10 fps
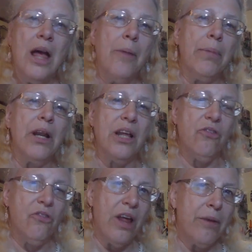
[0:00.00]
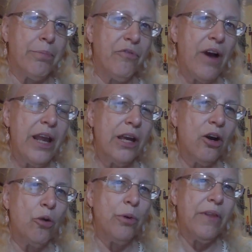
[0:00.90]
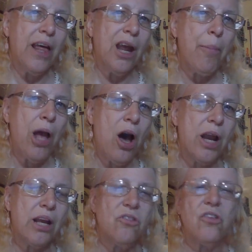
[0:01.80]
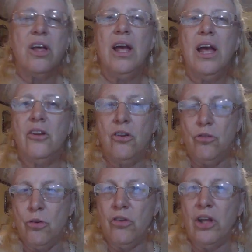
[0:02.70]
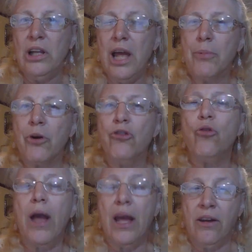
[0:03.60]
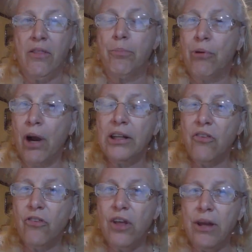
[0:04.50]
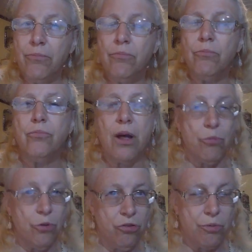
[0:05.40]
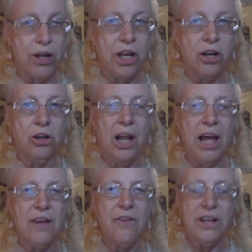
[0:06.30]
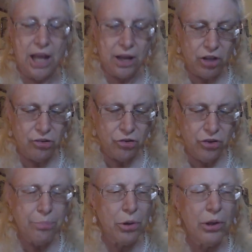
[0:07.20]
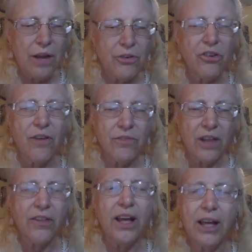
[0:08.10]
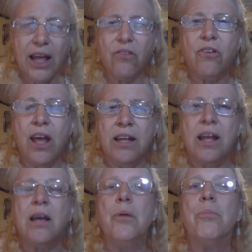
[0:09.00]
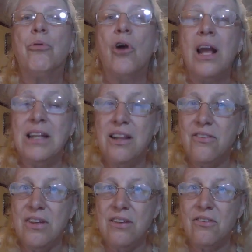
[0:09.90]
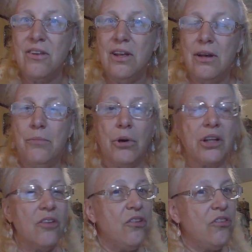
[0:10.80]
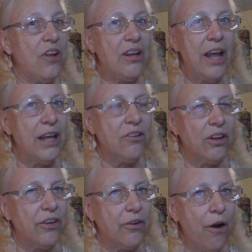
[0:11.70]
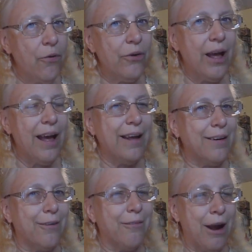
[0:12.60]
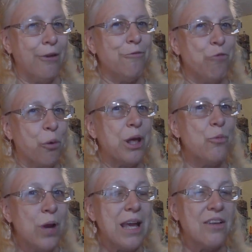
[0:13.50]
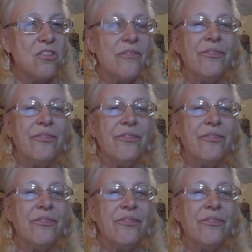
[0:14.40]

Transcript: But instead of providing her with antibiotics and inducing labor to end the pregnancy that was threatening her life, and you have to understand, pro-lifers have nothing against ending pregnancies. Pregnancies tend to end on their own at around 40 weeks.